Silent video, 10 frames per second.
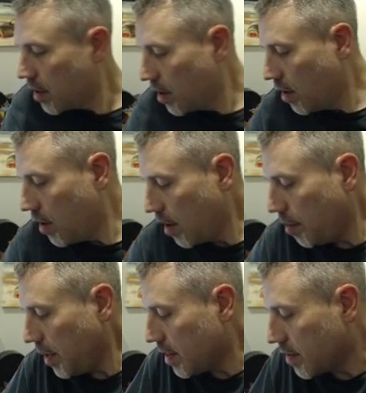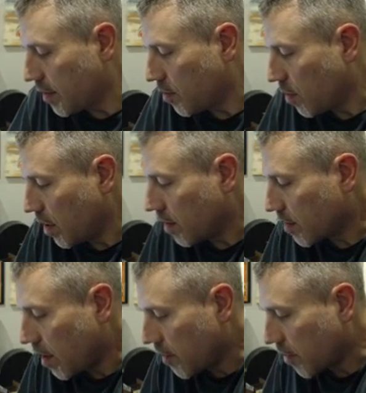You know what? I bet this is really
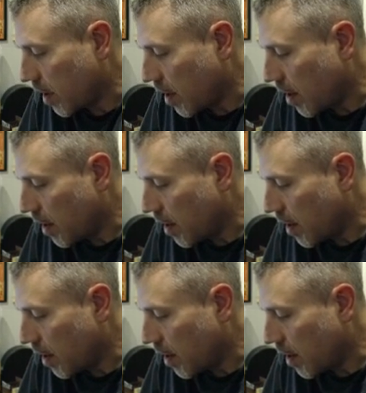soft right now.